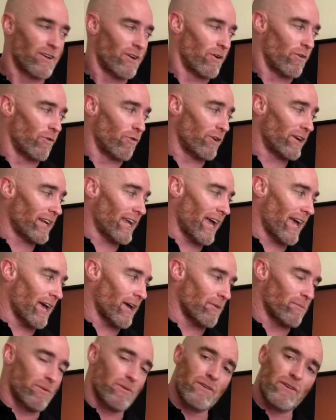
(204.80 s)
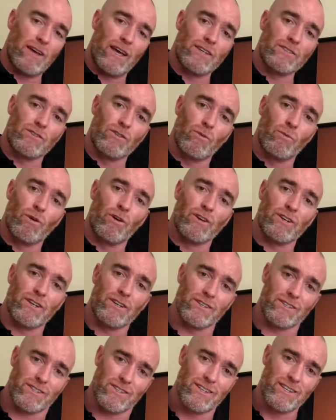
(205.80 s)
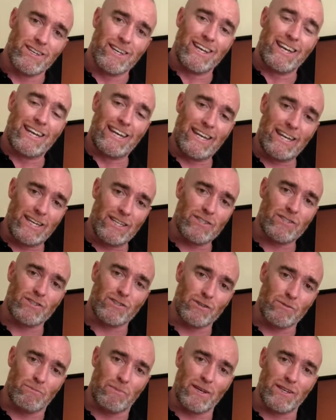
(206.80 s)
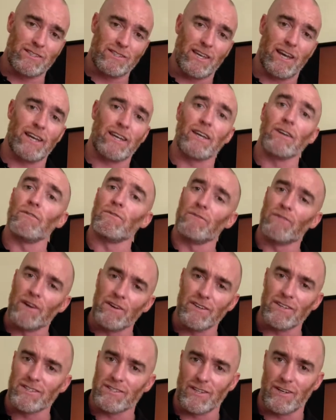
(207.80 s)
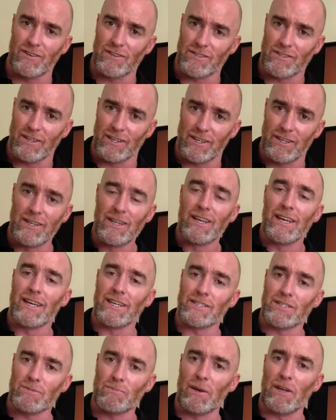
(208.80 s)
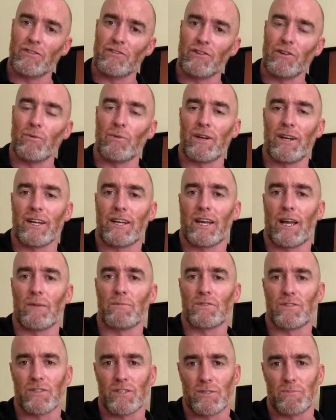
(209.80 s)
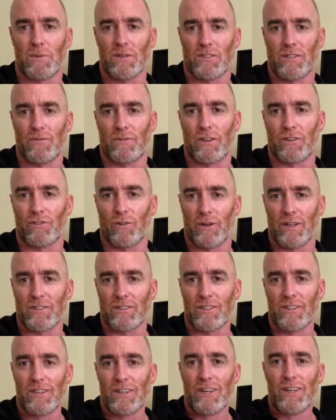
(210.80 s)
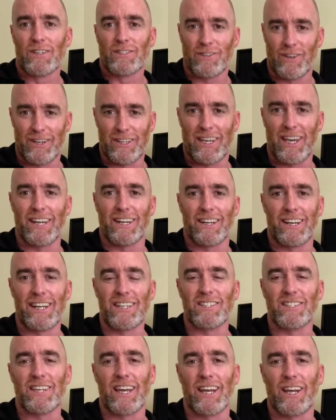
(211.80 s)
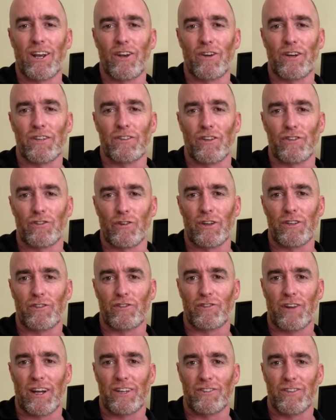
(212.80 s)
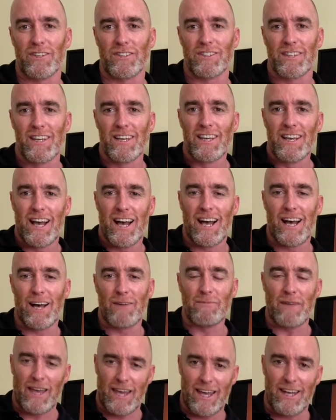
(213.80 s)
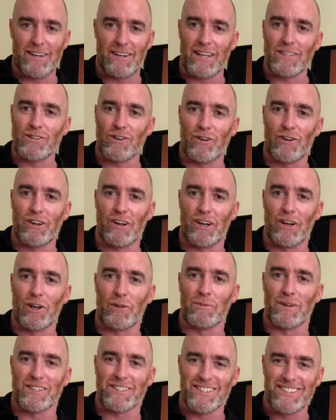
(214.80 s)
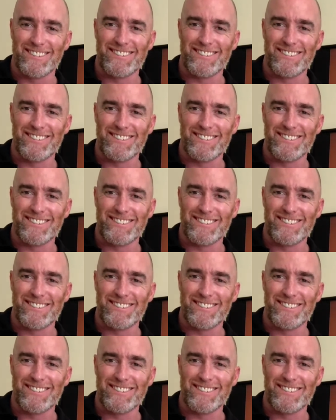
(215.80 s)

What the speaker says: rehab, as the word is, needs to be taken very seriously, especially when it comes to specific joints. So again, let's take a look at the joint structures and let's learn a little bit.